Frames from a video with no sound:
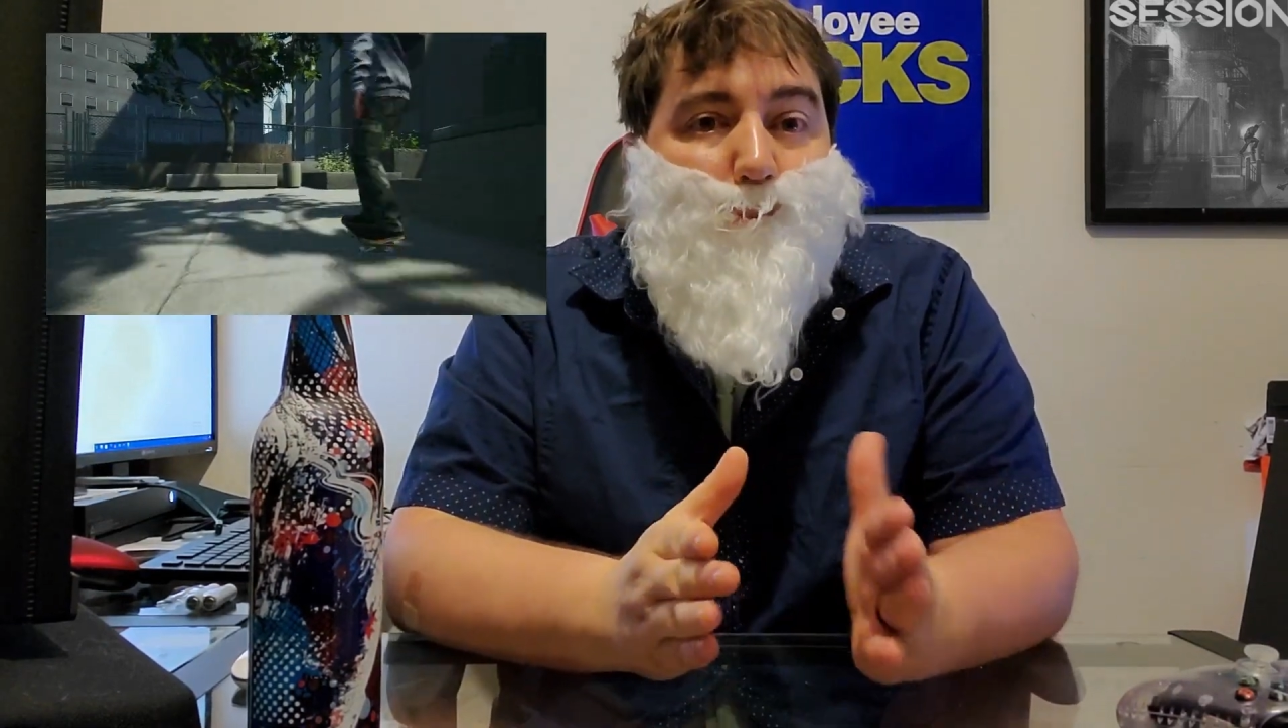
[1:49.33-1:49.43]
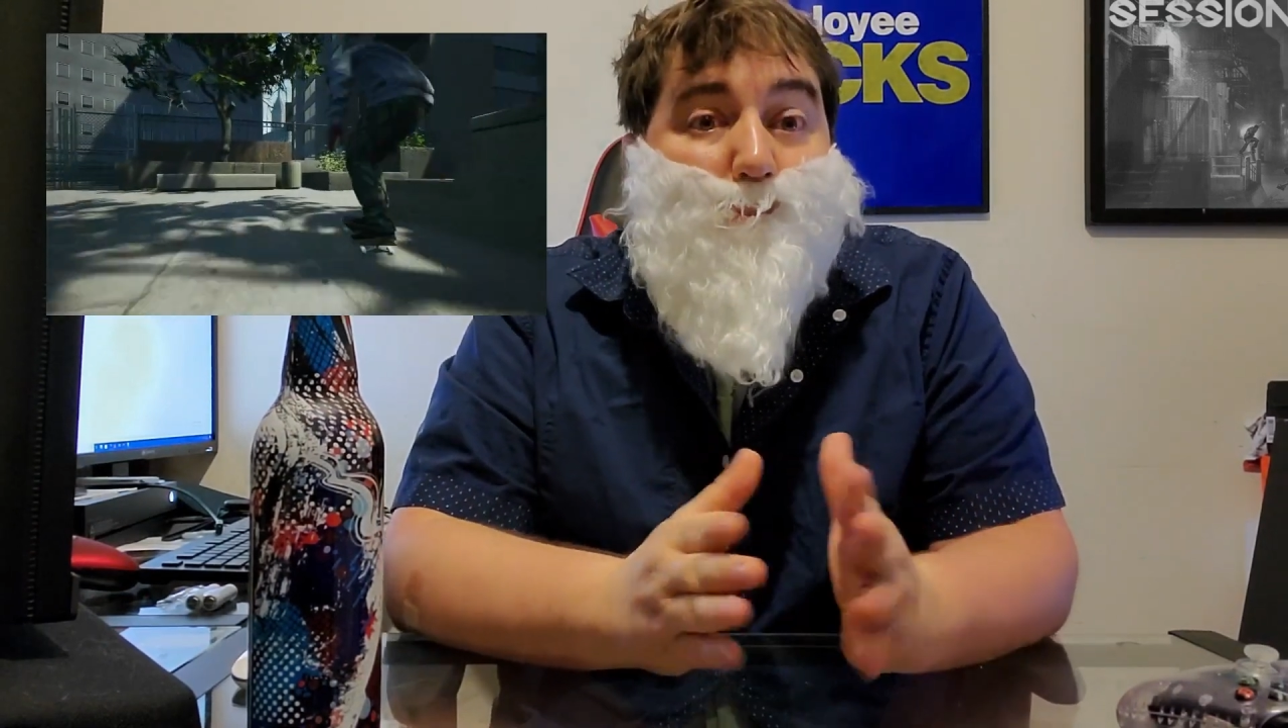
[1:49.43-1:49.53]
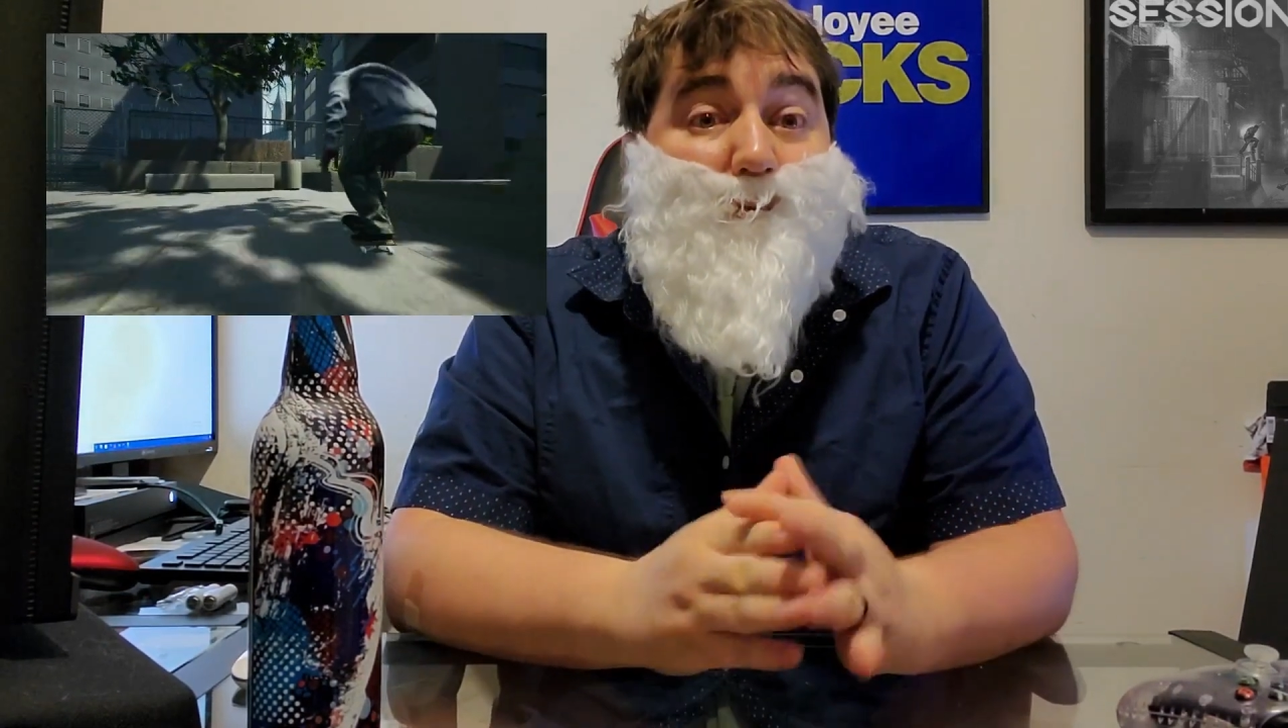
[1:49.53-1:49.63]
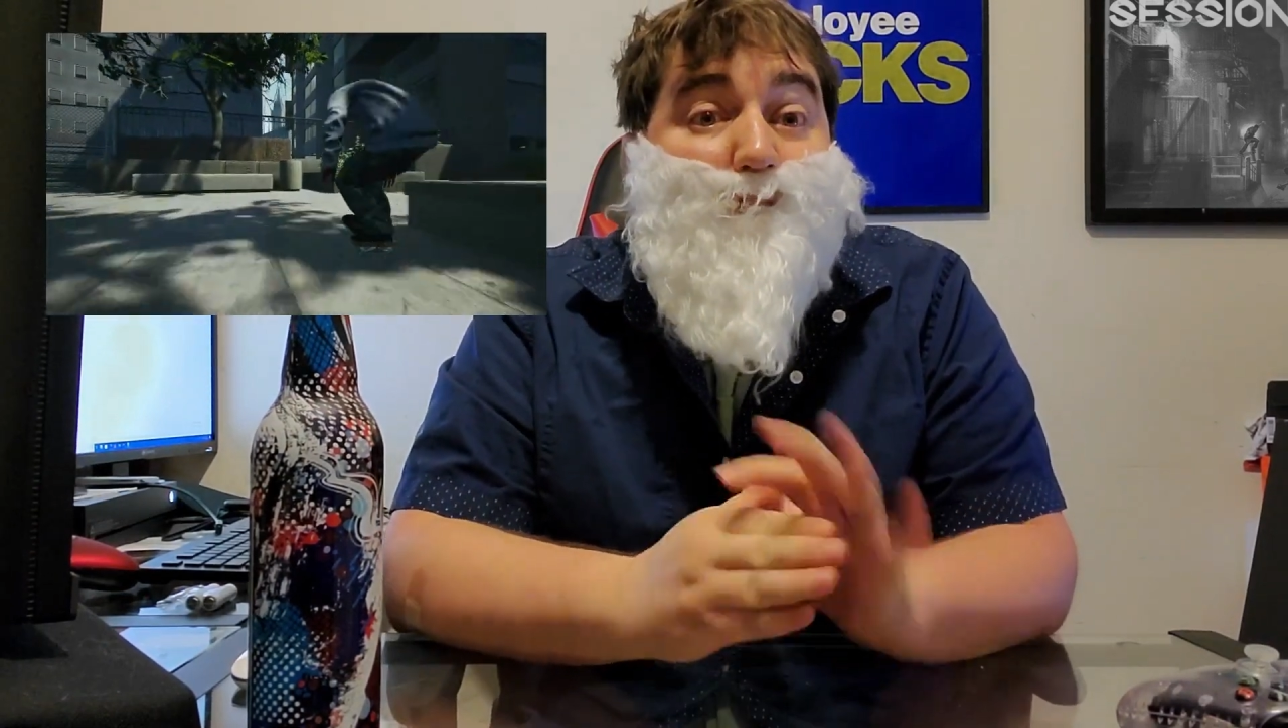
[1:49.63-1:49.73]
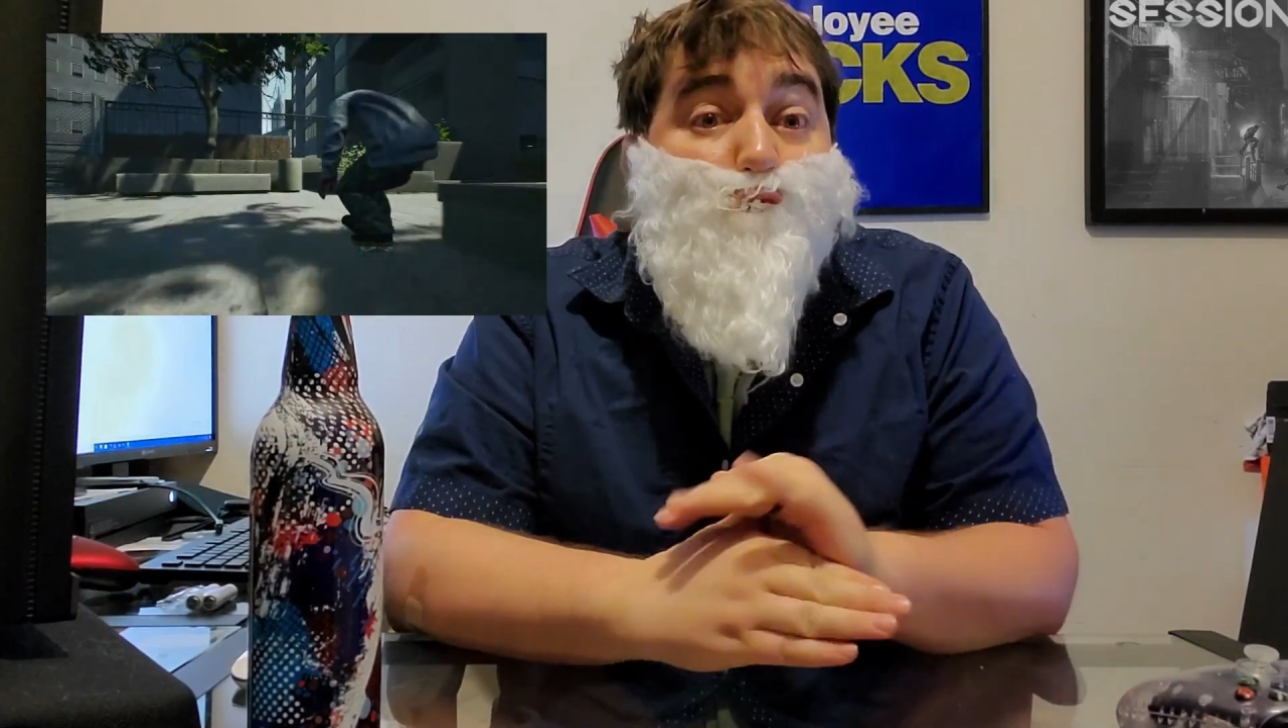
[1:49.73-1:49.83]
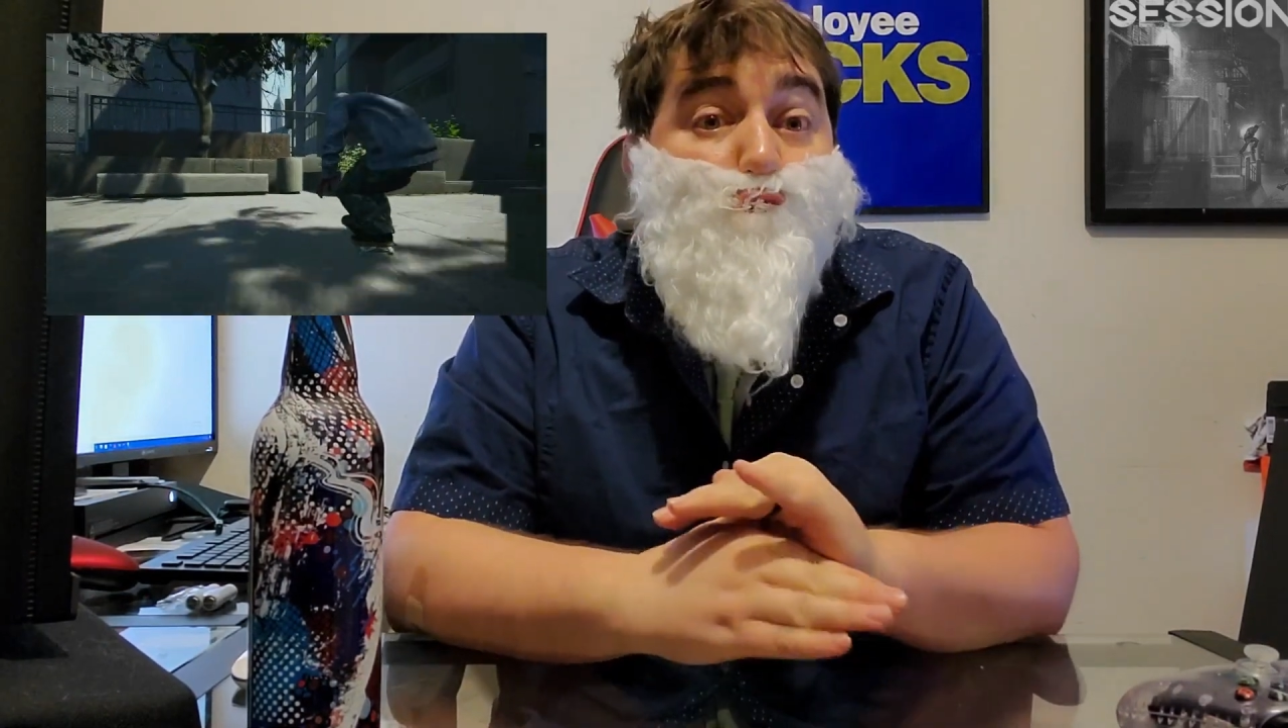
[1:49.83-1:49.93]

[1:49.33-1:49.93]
make